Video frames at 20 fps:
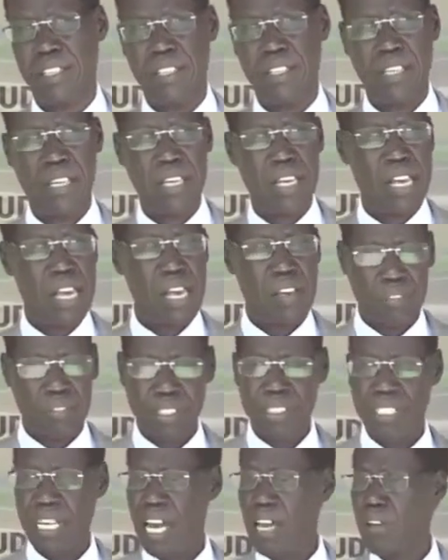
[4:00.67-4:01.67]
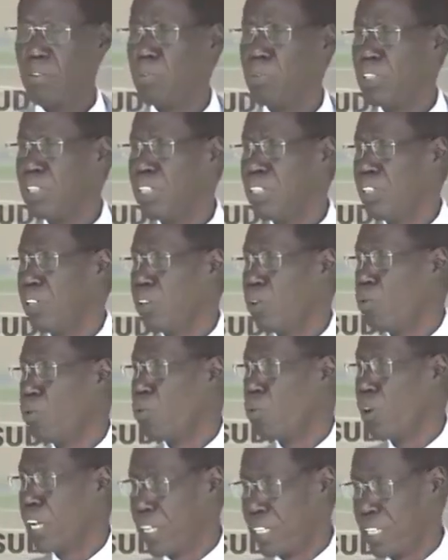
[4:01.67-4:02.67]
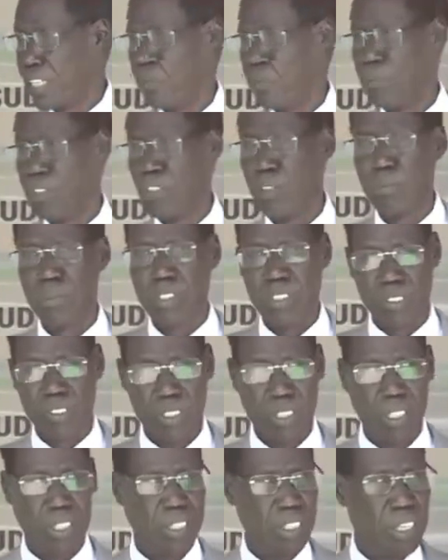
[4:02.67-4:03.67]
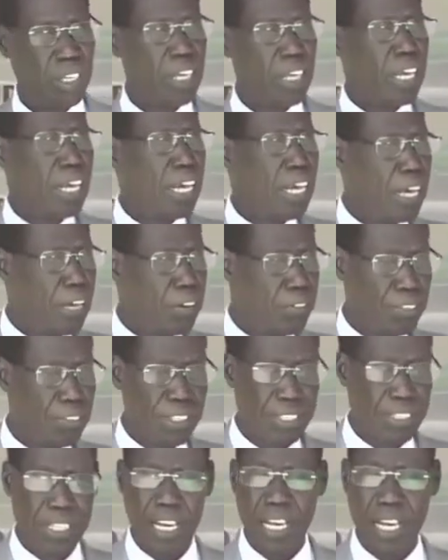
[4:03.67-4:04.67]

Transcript: every time we welcome new minister, every time